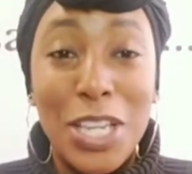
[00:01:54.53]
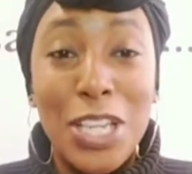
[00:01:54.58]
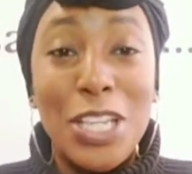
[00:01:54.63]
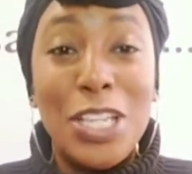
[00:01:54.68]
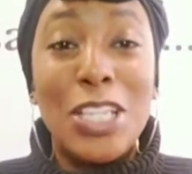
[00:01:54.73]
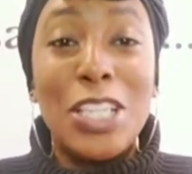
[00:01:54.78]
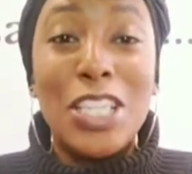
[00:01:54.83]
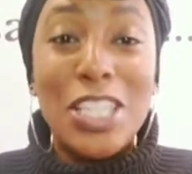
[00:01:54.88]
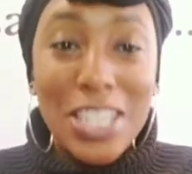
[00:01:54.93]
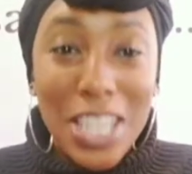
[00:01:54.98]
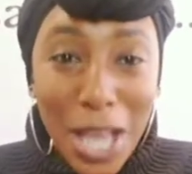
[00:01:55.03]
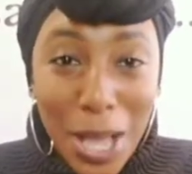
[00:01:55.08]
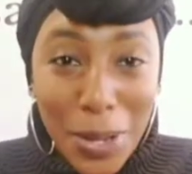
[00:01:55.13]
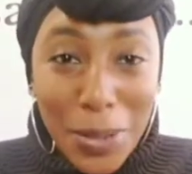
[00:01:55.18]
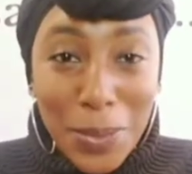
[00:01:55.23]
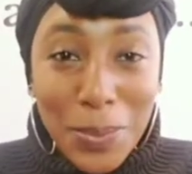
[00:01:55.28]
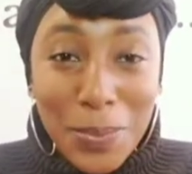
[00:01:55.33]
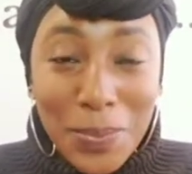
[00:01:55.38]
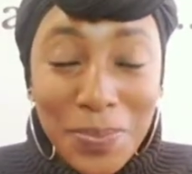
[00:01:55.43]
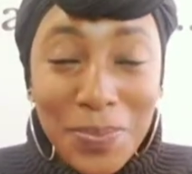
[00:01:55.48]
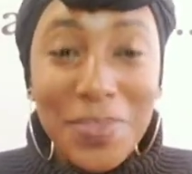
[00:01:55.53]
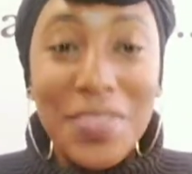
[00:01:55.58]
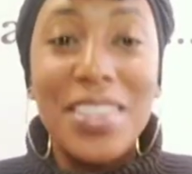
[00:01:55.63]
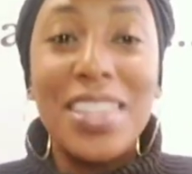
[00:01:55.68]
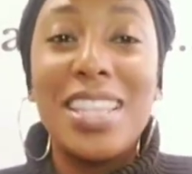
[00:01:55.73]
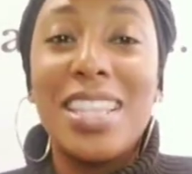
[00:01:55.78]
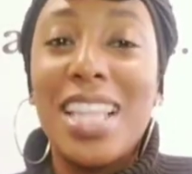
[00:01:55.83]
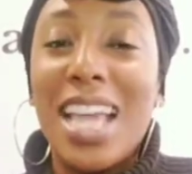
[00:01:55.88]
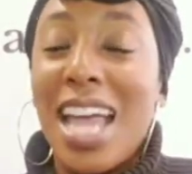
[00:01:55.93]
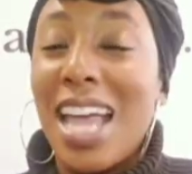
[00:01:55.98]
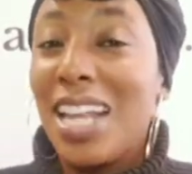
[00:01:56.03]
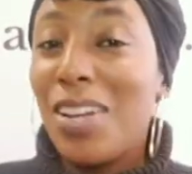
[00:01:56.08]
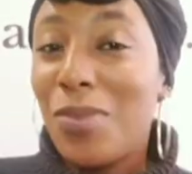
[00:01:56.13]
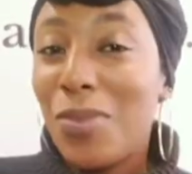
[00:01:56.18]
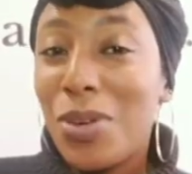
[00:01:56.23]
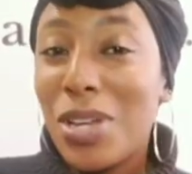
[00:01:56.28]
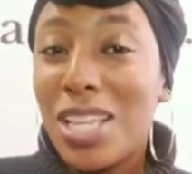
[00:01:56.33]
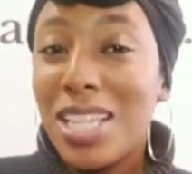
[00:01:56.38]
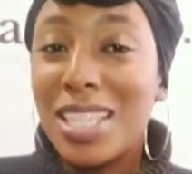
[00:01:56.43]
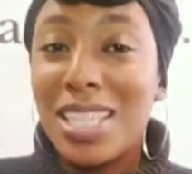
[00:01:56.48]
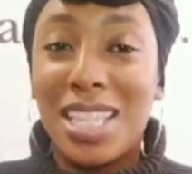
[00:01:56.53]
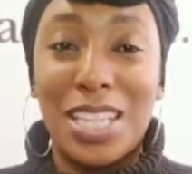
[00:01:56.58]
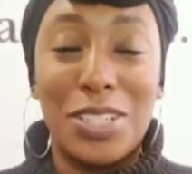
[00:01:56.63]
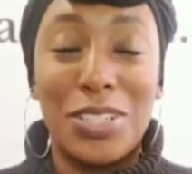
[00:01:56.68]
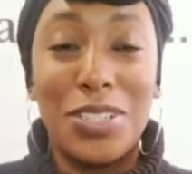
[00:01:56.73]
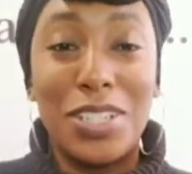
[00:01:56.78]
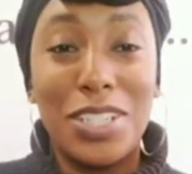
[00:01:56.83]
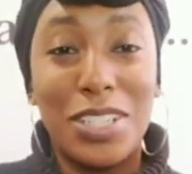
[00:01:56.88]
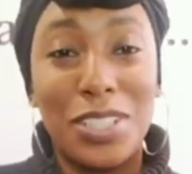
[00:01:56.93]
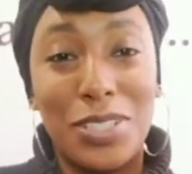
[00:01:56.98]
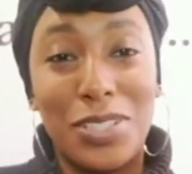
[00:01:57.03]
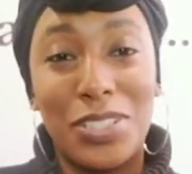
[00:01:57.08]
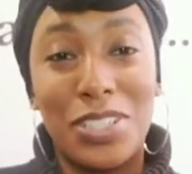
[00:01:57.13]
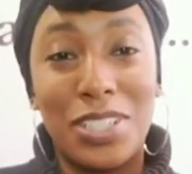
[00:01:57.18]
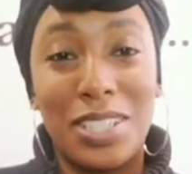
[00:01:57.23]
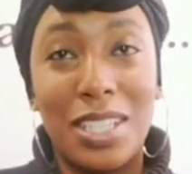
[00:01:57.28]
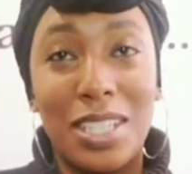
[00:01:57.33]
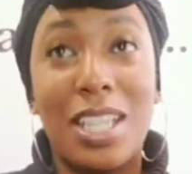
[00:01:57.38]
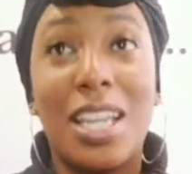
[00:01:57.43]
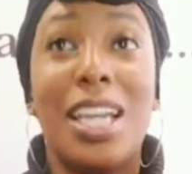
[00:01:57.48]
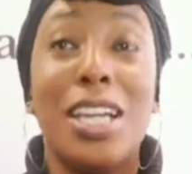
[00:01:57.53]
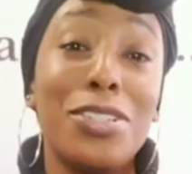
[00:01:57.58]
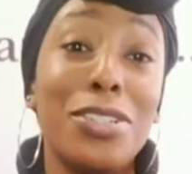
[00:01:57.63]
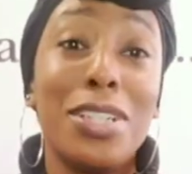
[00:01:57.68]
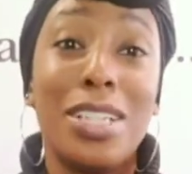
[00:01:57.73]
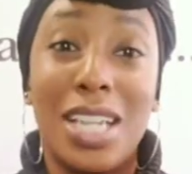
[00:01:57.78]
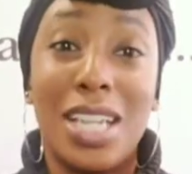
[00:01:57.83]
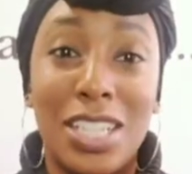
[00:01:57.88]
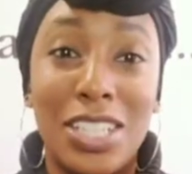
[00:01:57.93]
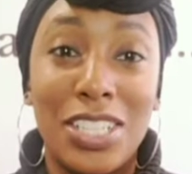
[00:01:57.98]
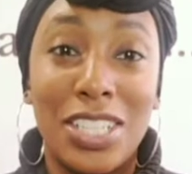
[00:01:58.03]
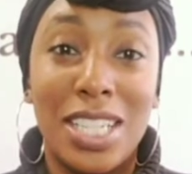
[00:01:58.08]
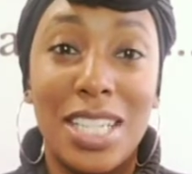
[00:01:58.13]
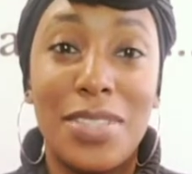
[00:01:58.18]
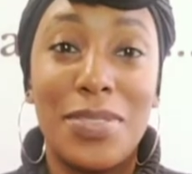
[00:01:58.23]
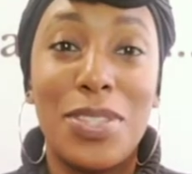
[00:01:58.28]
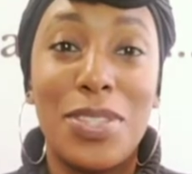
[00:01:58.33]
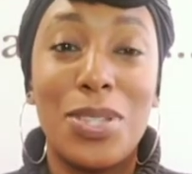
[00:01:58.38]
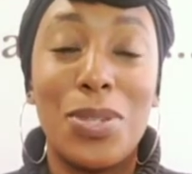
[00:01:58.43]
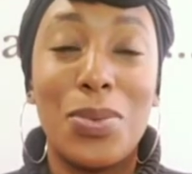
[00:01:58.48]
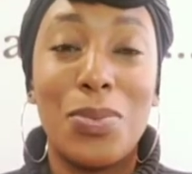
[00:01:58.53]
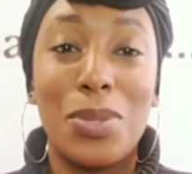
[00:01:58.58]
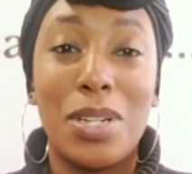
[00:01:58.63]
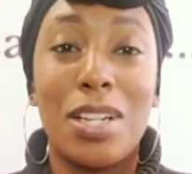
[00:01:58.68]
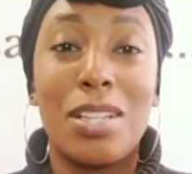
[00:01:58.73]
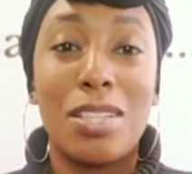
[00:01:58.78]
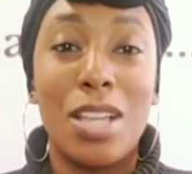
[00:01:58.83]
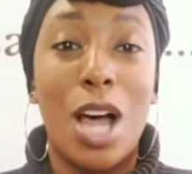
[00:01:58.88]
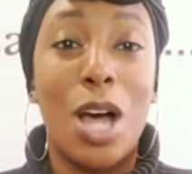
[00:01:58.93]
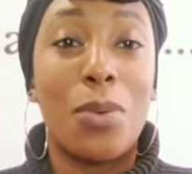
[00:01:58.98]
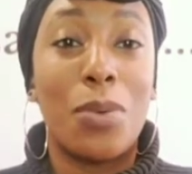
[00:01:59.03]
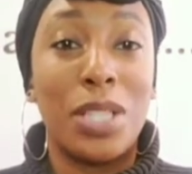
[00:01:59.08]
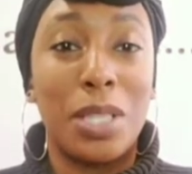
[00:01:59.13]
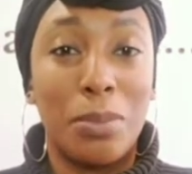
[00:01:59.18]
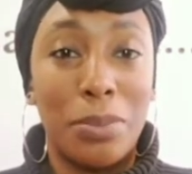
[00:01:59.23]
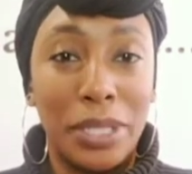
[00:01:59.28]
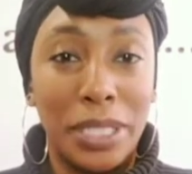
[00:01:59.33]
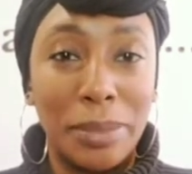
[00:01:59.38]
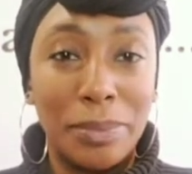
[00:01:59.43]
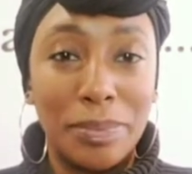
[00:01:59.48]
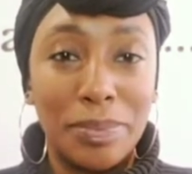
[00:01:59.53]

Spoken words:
So that was the introduction to Real Talk with Bri.